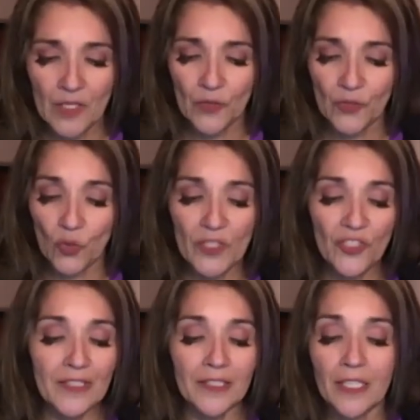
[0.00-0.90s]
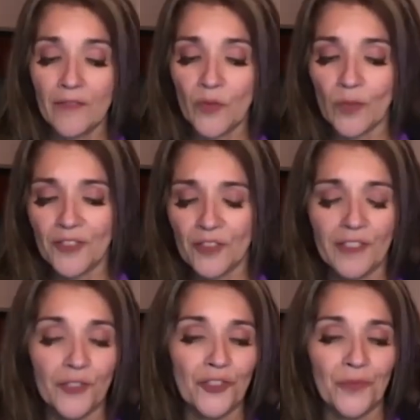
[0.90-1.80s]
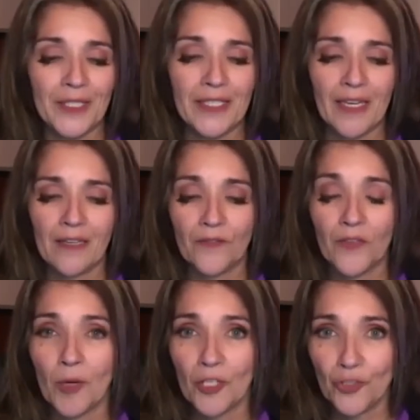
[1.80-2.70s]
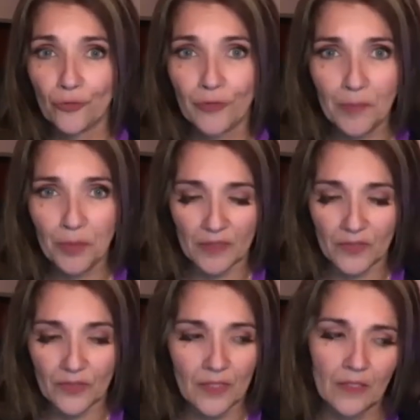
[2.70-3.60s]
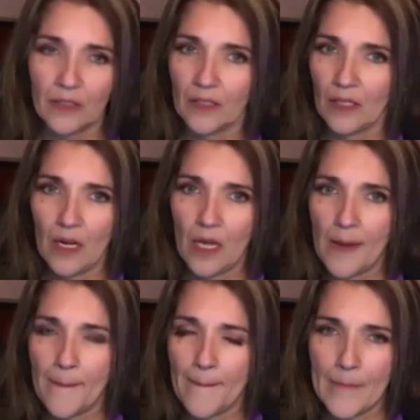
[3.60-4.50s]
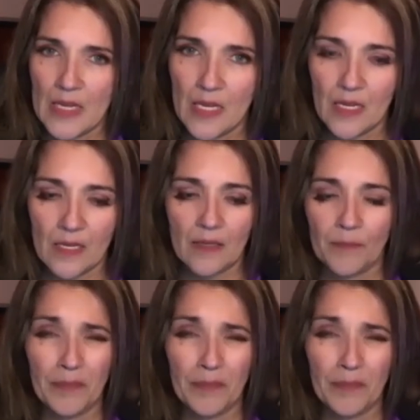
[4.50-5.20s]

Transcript: So we just love the rush of energy we get from our troubles, not me.